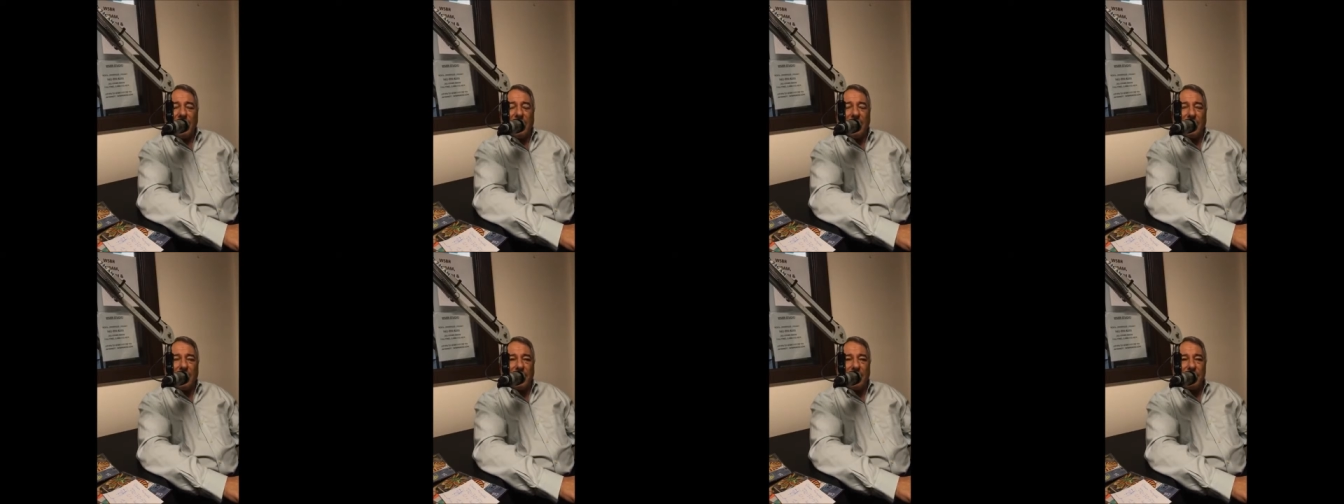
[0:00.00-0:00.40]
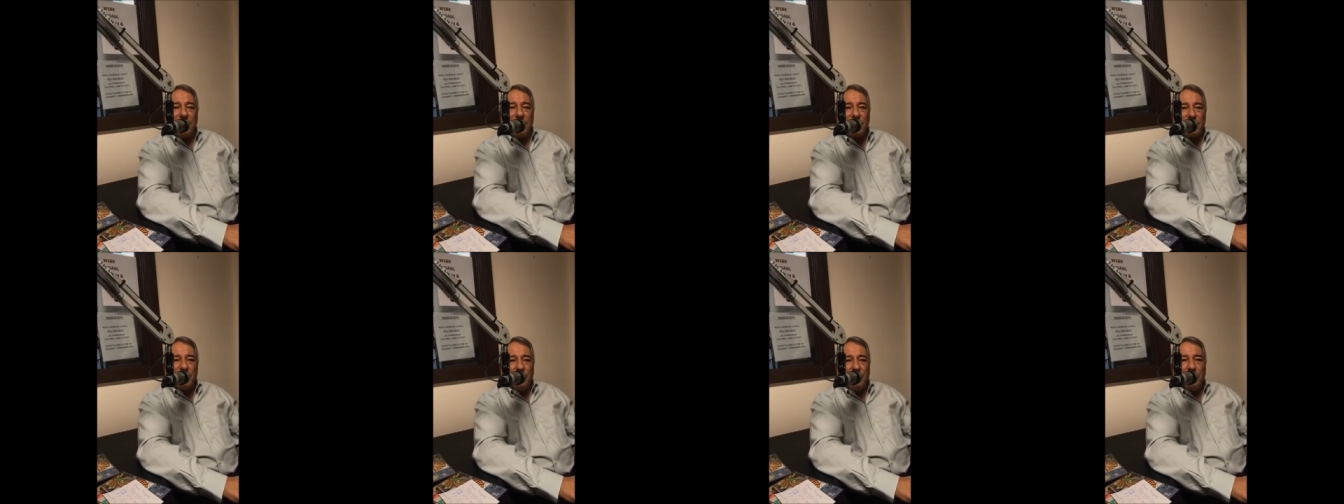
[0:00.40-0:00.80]

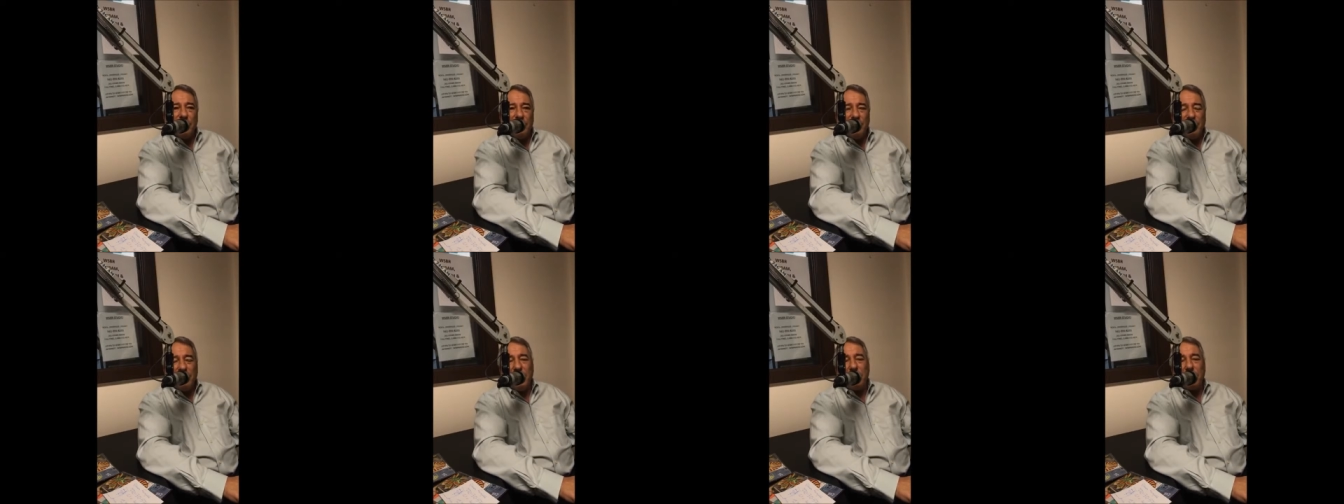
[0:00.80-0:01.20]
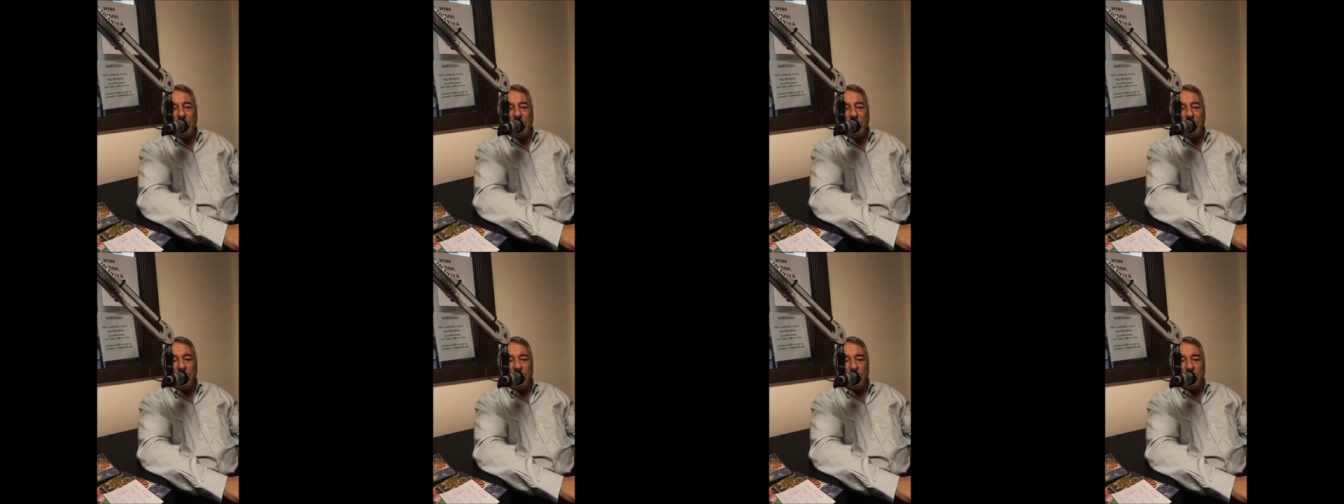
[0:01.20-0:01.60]
And so many
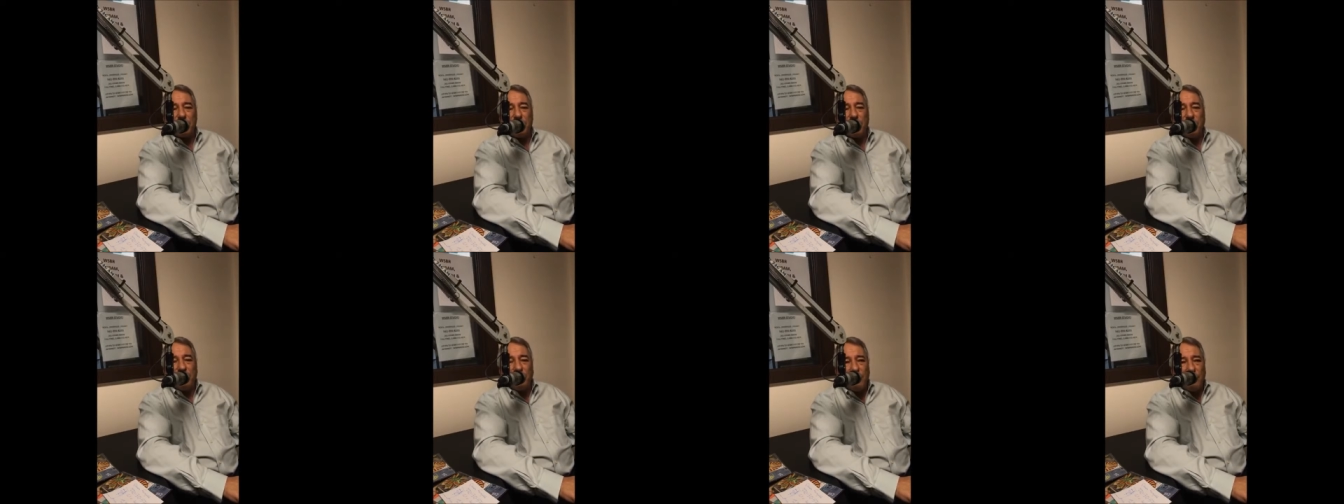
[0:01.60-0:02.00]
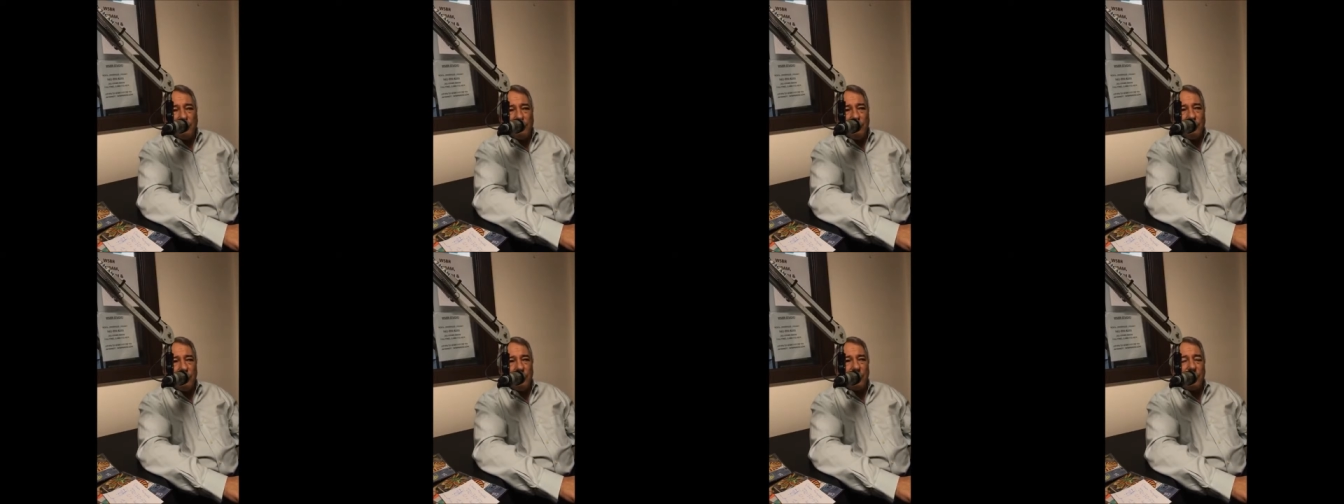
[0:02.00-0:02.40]
people just
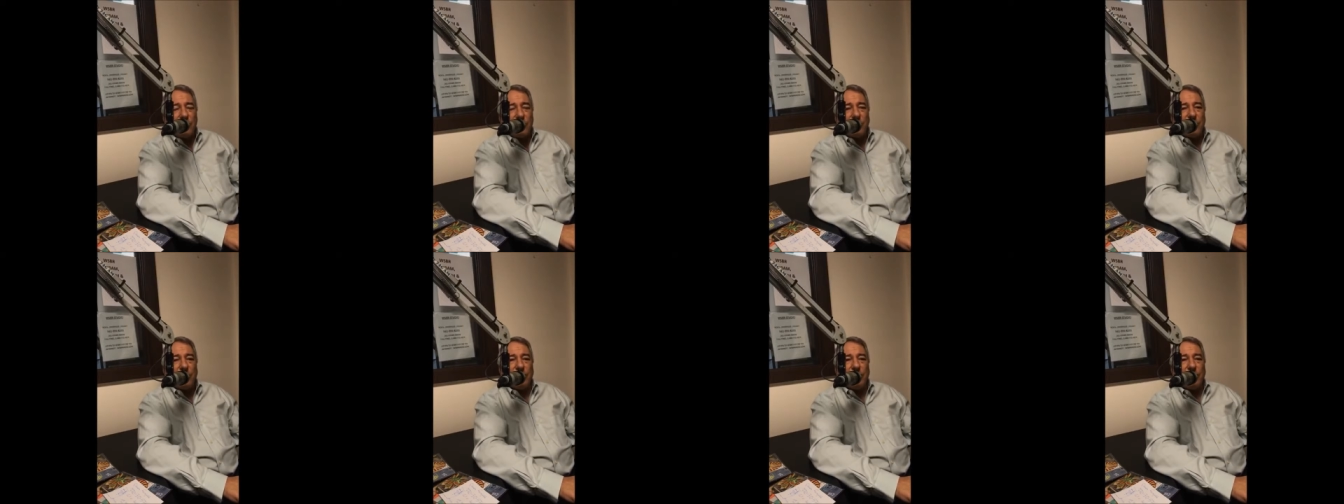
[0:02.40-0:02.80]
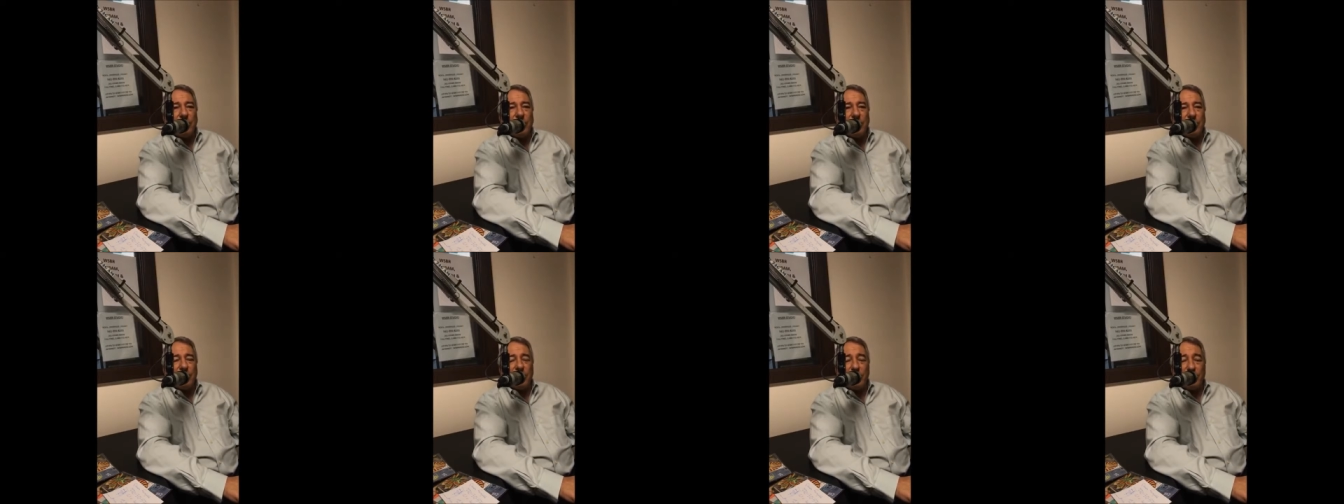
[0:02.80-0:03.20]
refuse
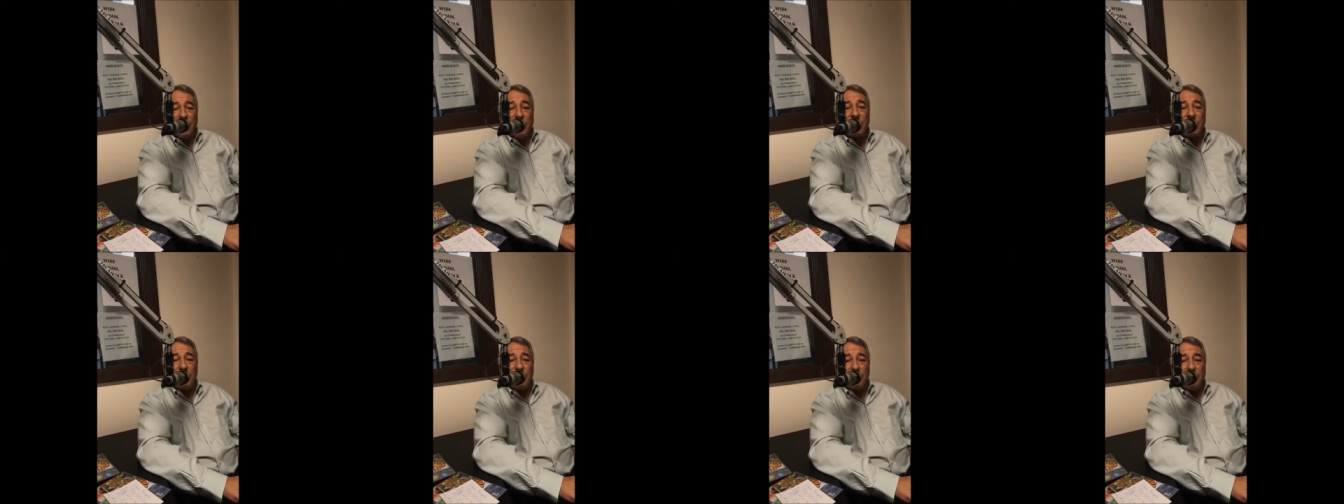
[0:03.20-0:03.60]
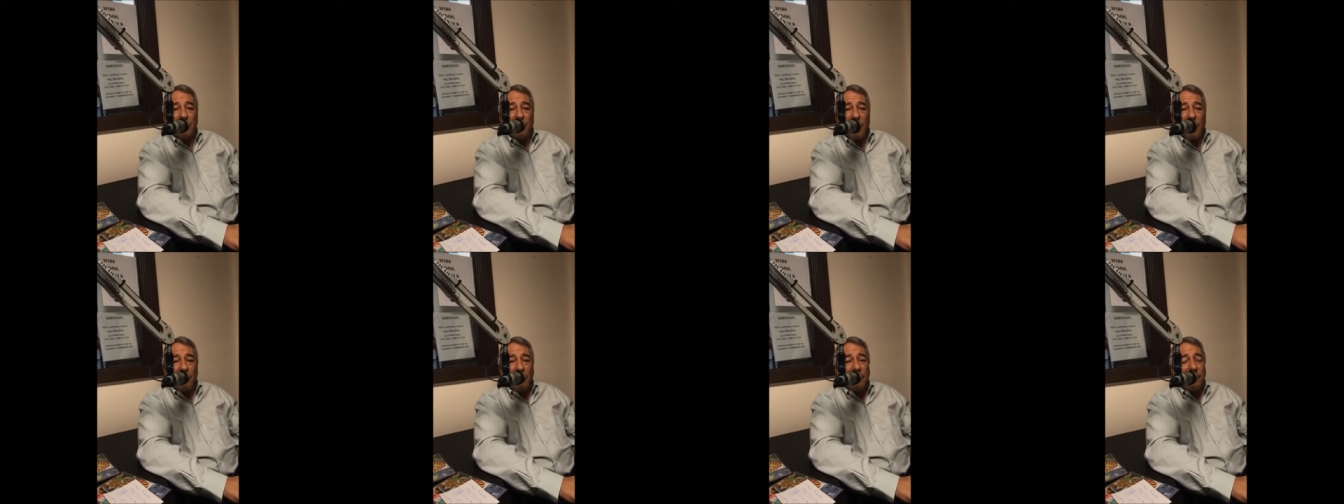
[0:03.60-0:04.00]
to address the
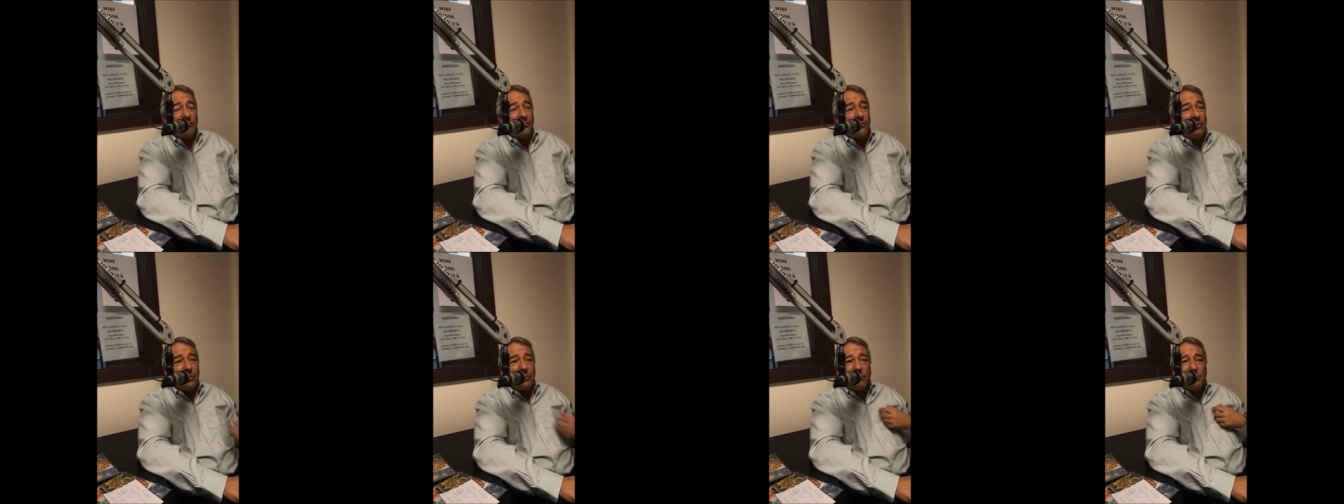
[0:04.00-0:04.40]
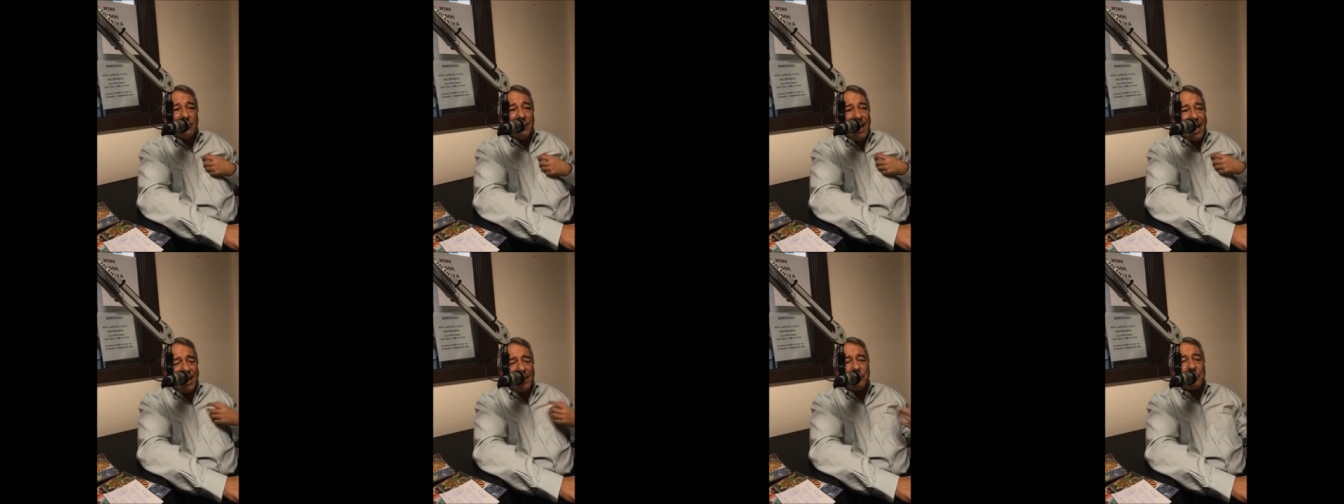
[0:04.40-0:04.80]
problem for
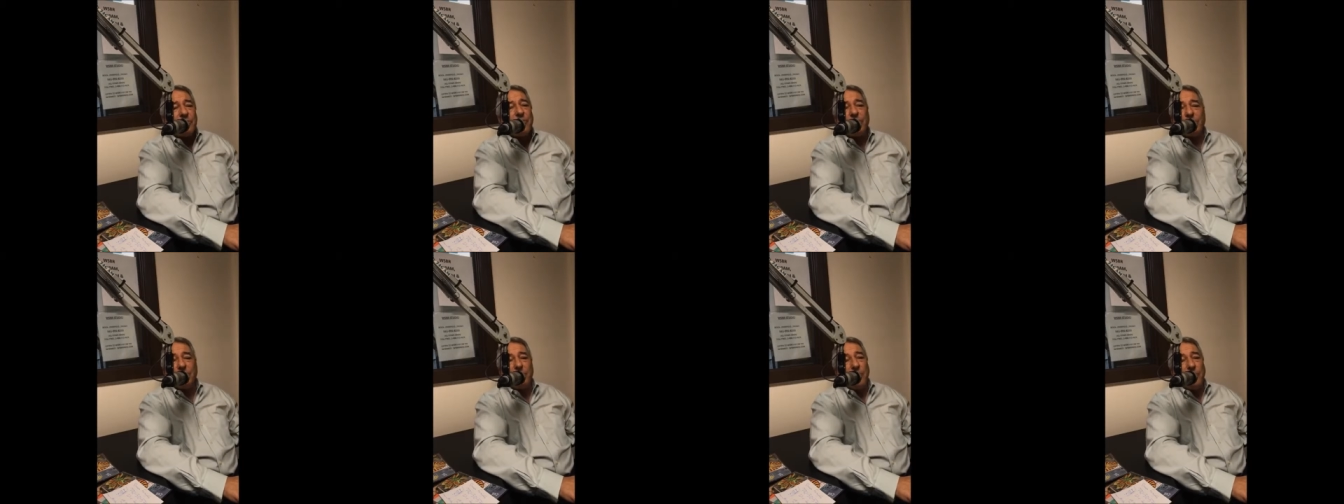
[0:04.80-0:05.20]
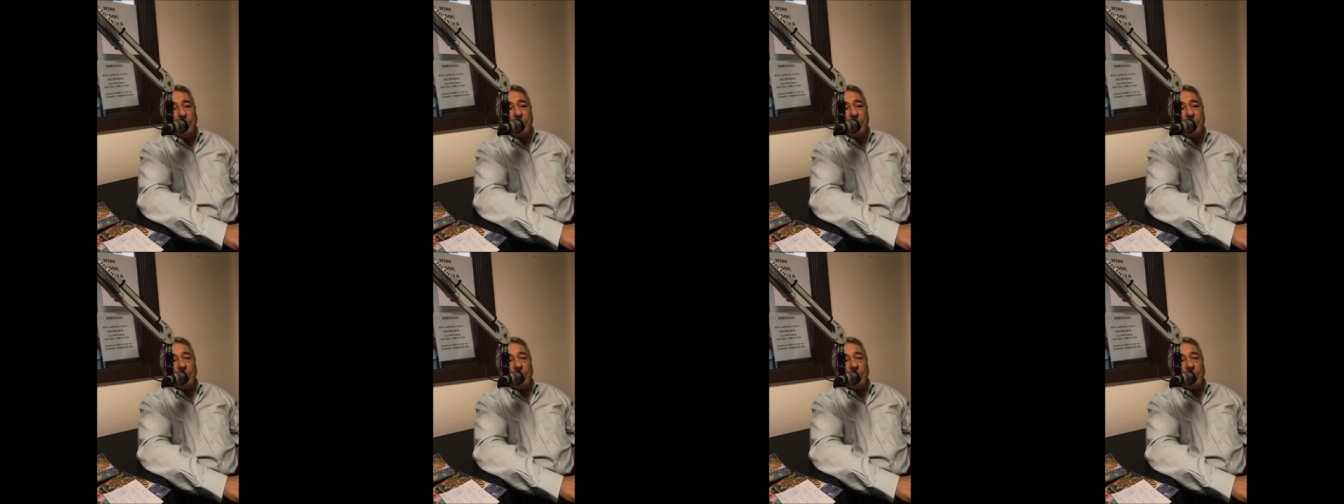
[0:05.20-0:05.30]
natural